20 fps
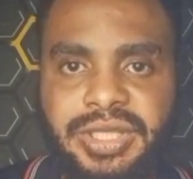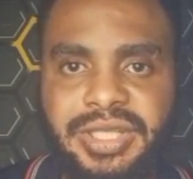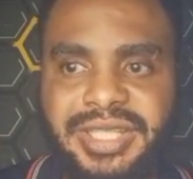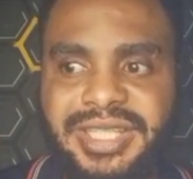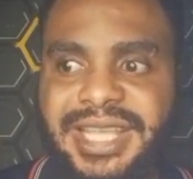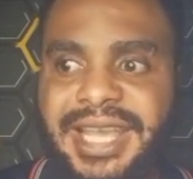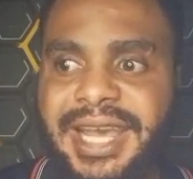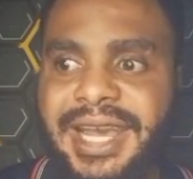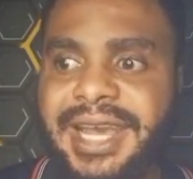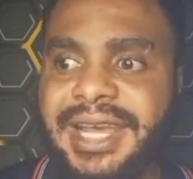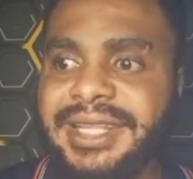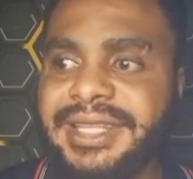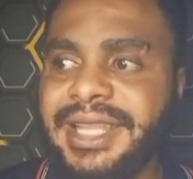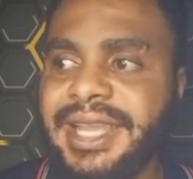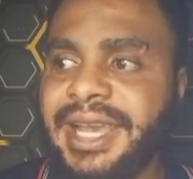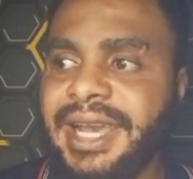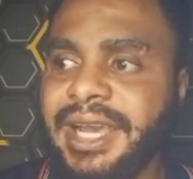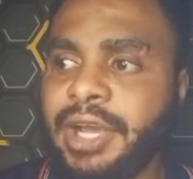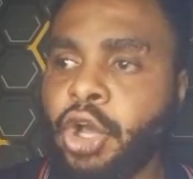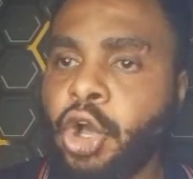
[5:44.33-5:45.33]

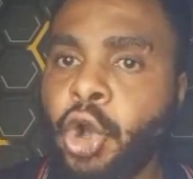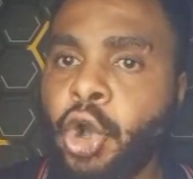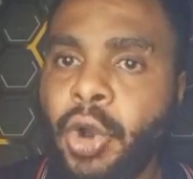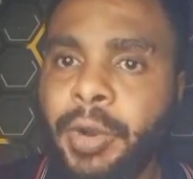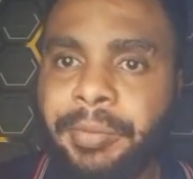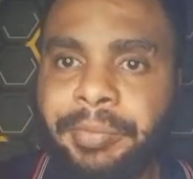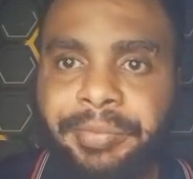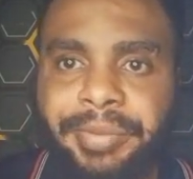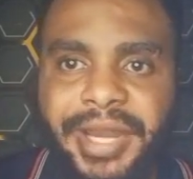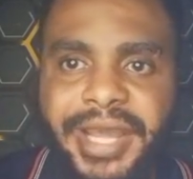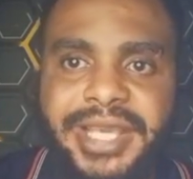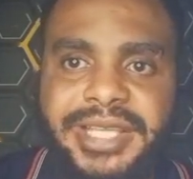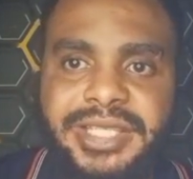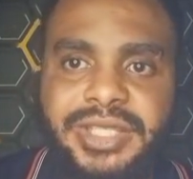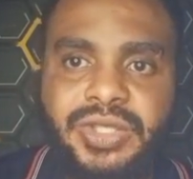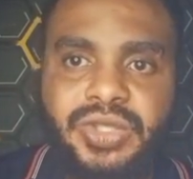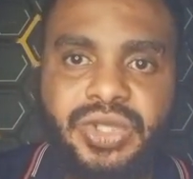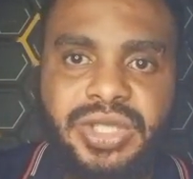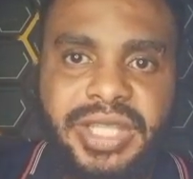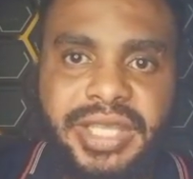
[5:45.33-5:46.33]
their
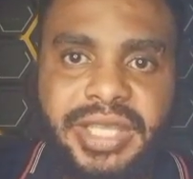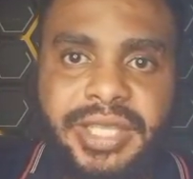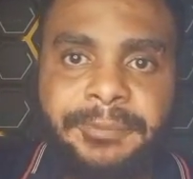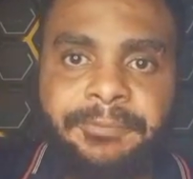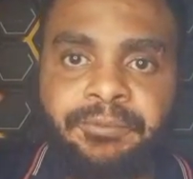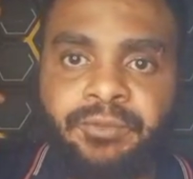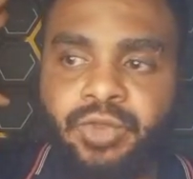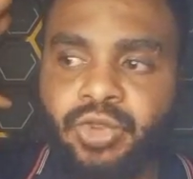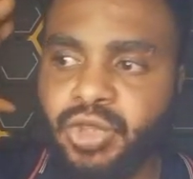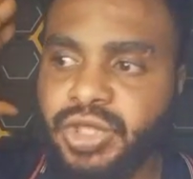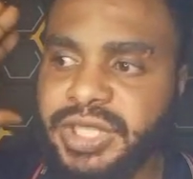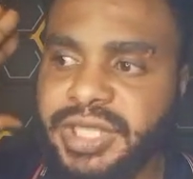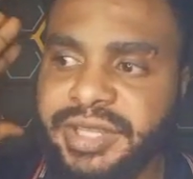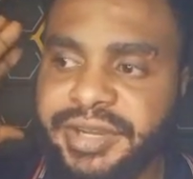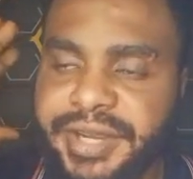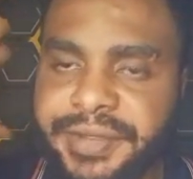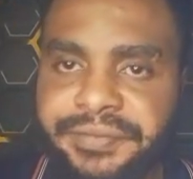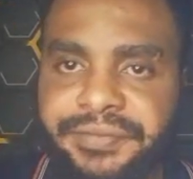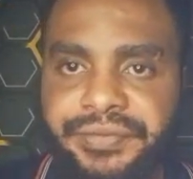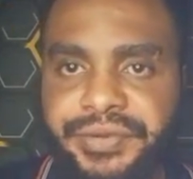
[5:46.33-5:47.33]
complaints to the
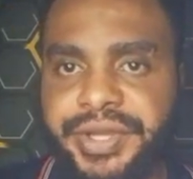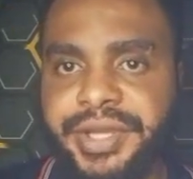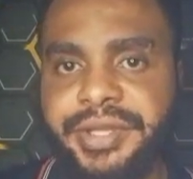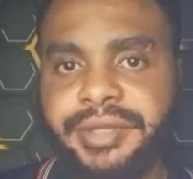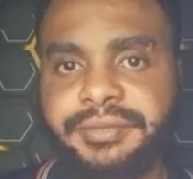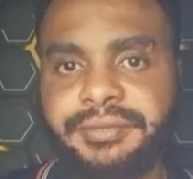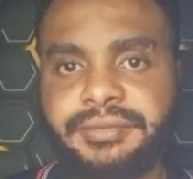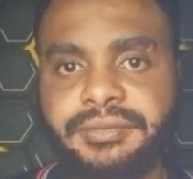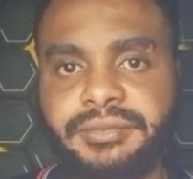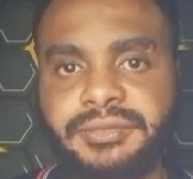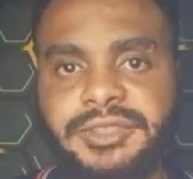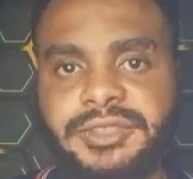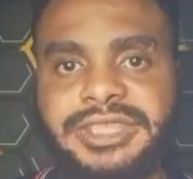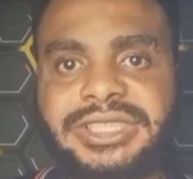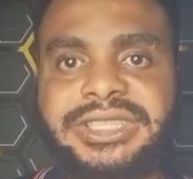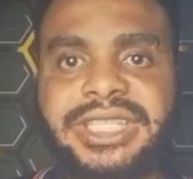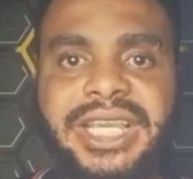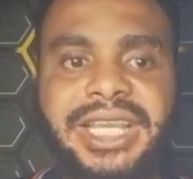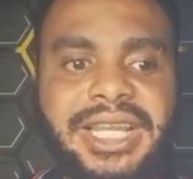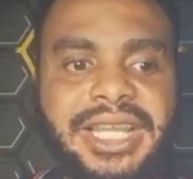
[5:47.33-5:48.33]
referee.
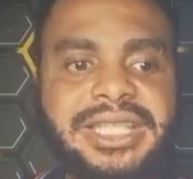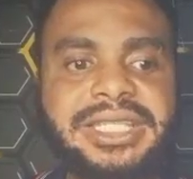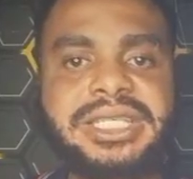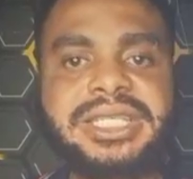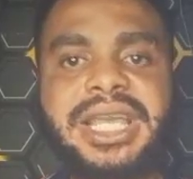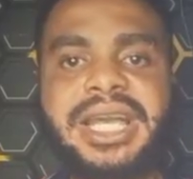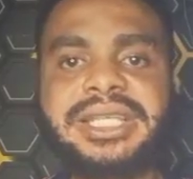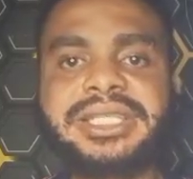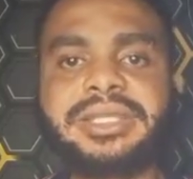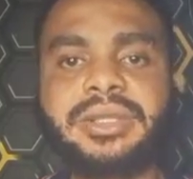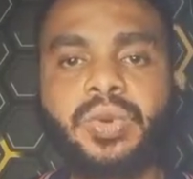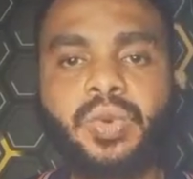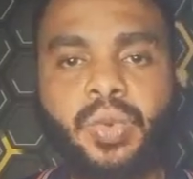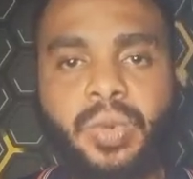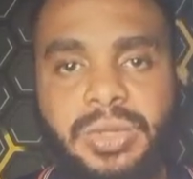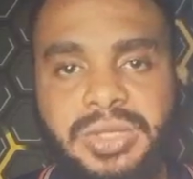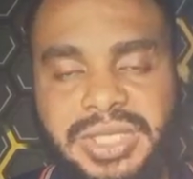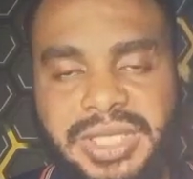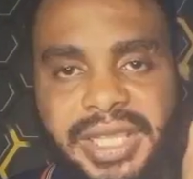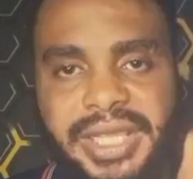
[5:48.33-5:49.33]
Nicholas Jackson
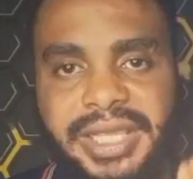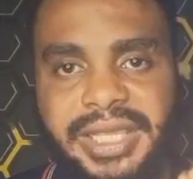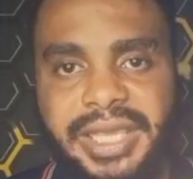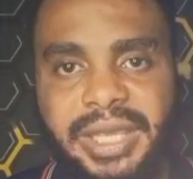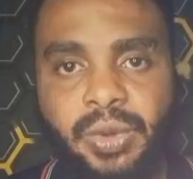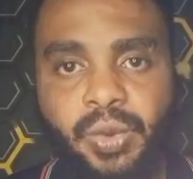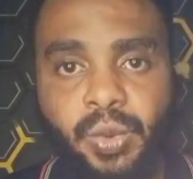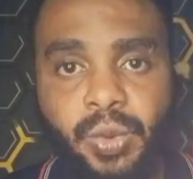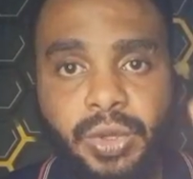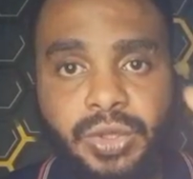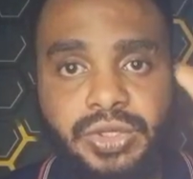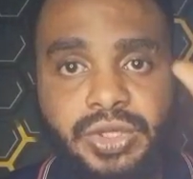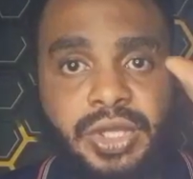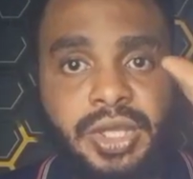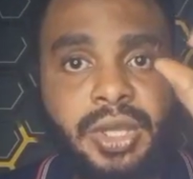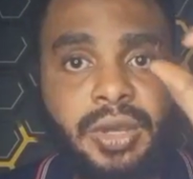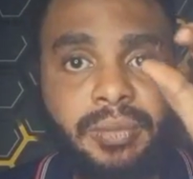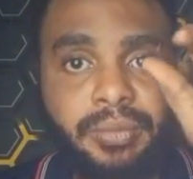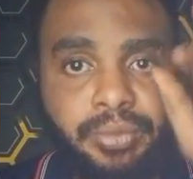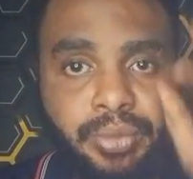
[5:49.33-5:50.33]
once again was
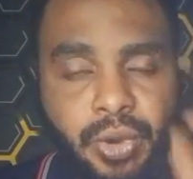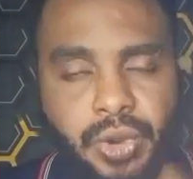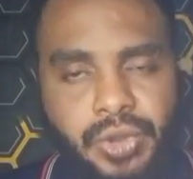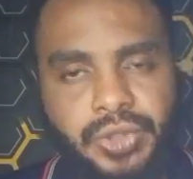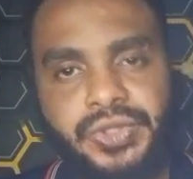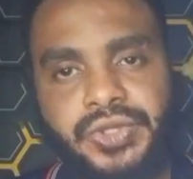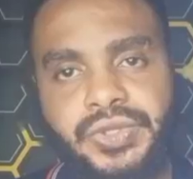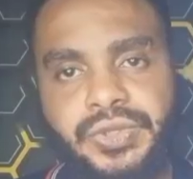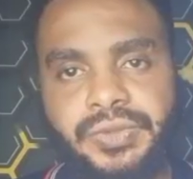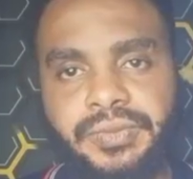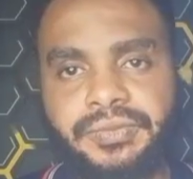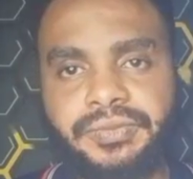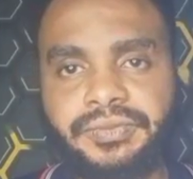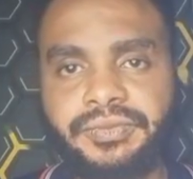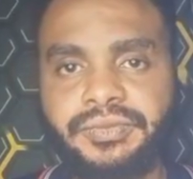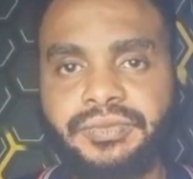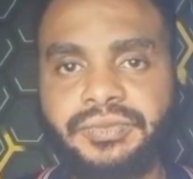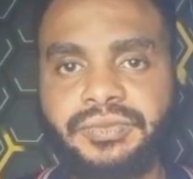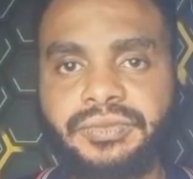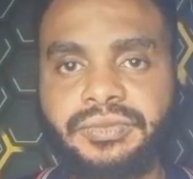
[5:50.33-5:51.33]
booked
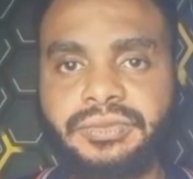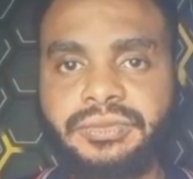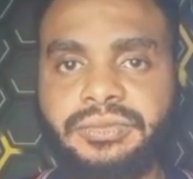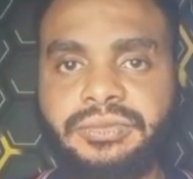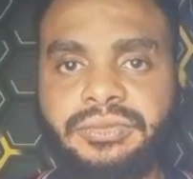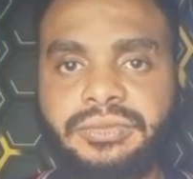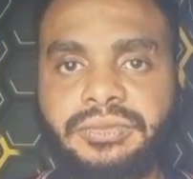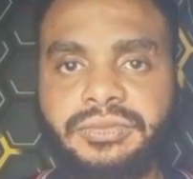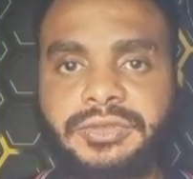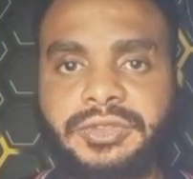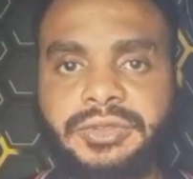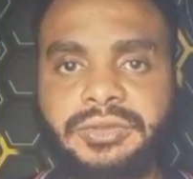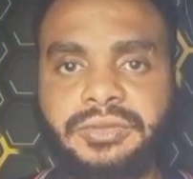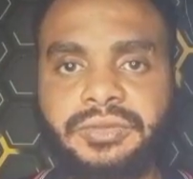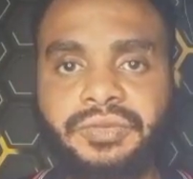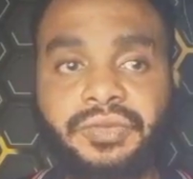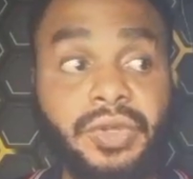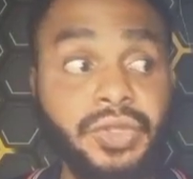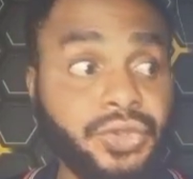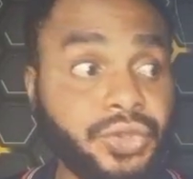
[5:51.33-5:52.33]

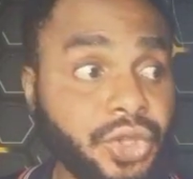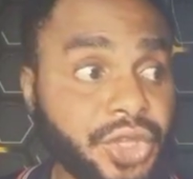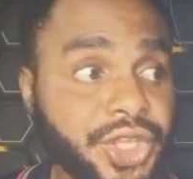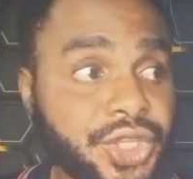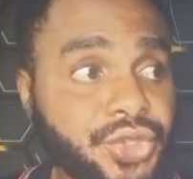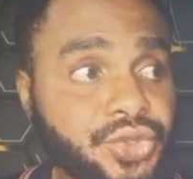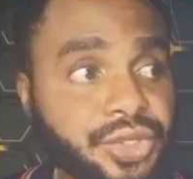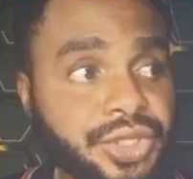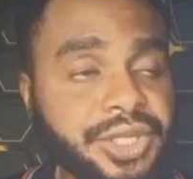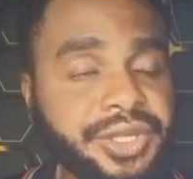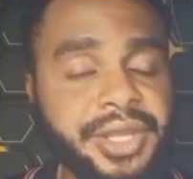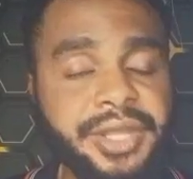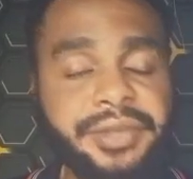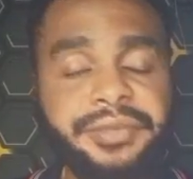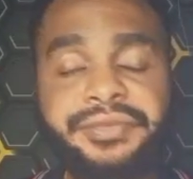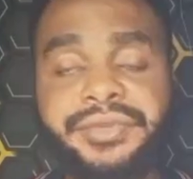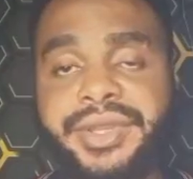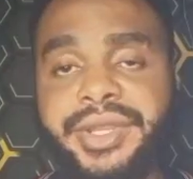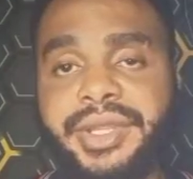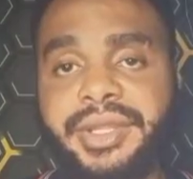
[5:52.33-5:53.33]
for talking to the
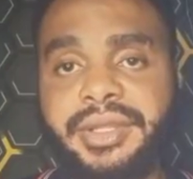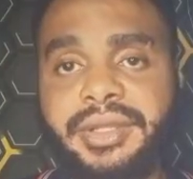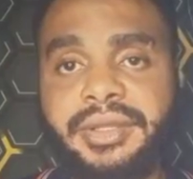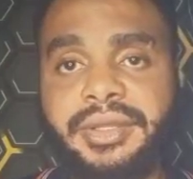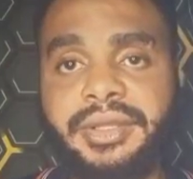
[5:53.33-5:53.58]
referee,